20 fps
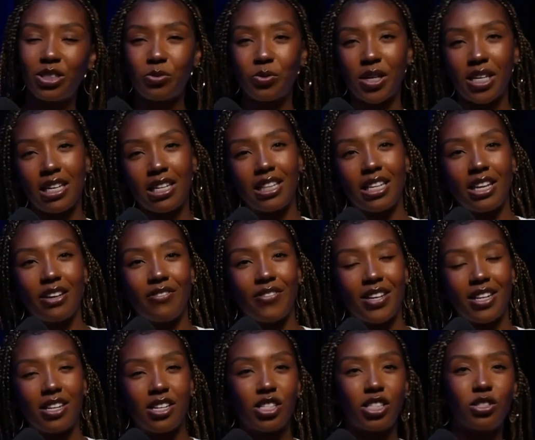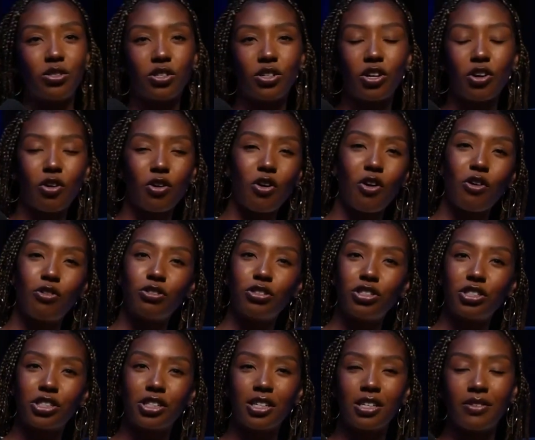we live in this
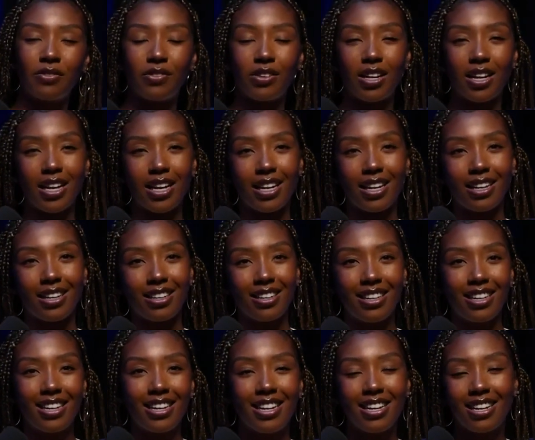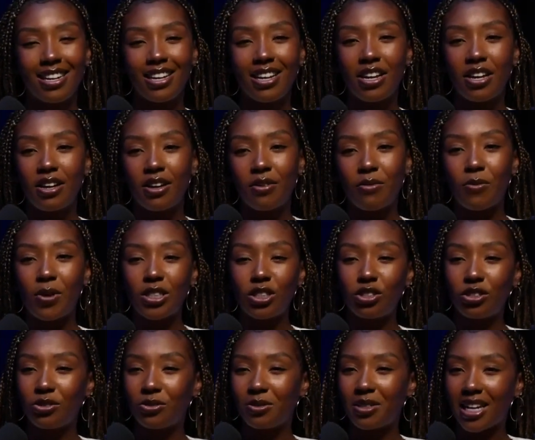culture of, like, once
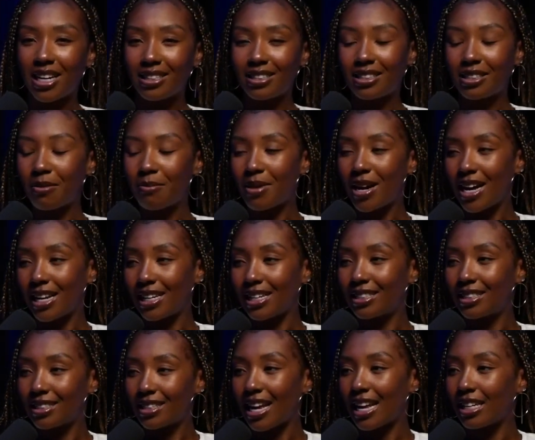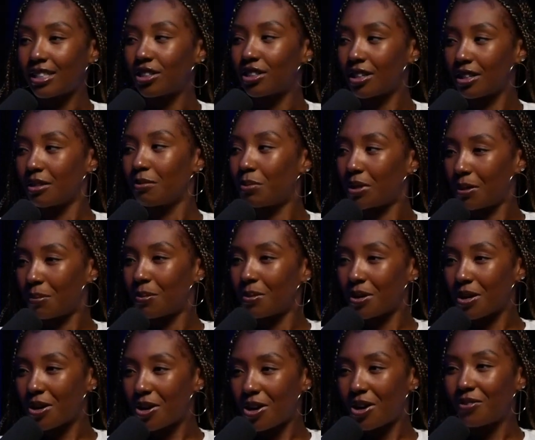you date somebody, it's like certain people
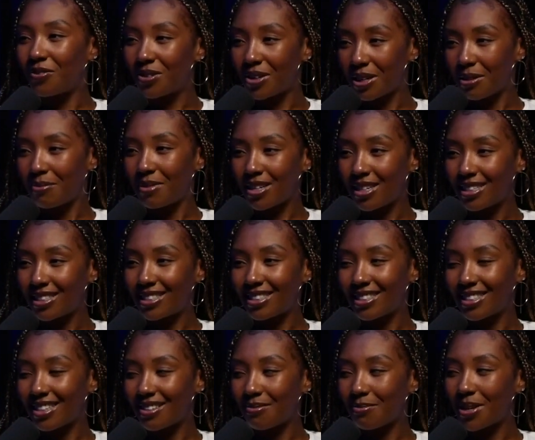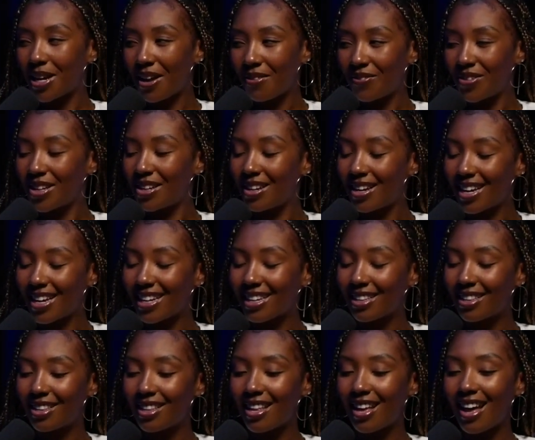are off limits. But I feel like
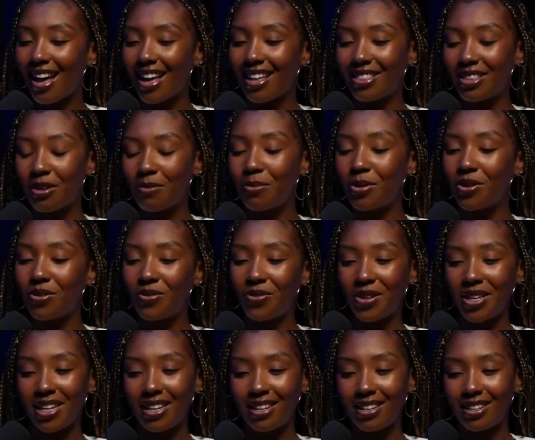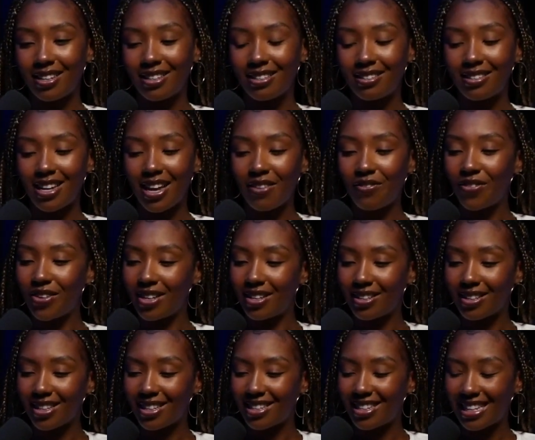the movie
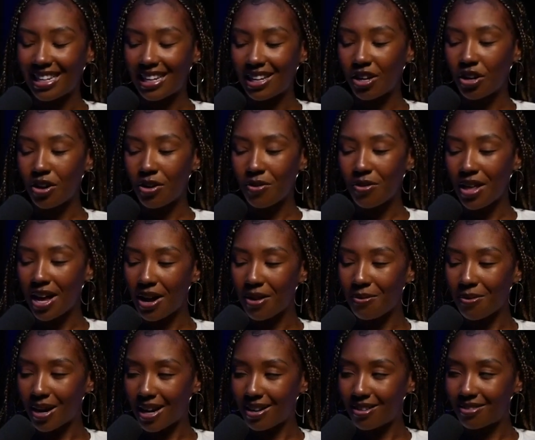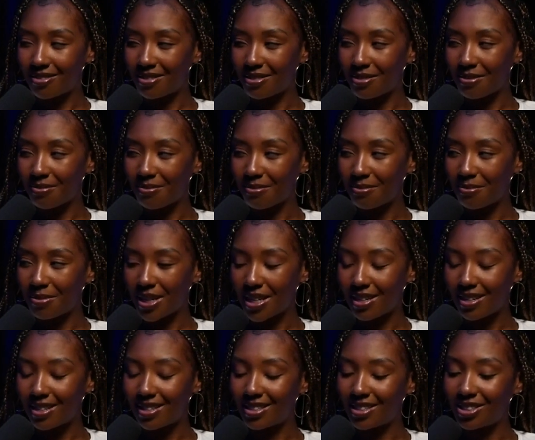definitely didn't go that route
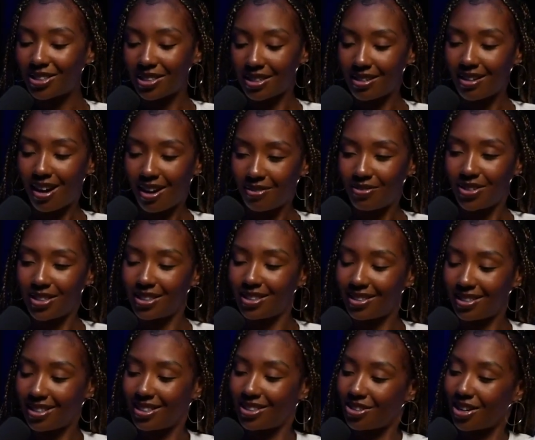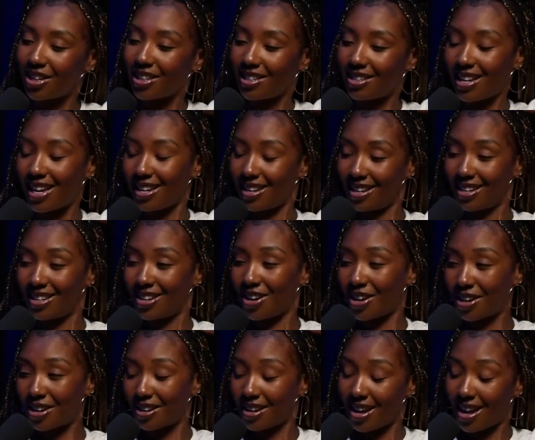because she obviously started dating
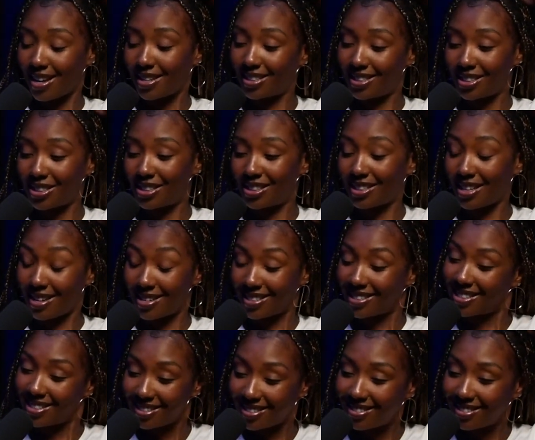her ex's cousin.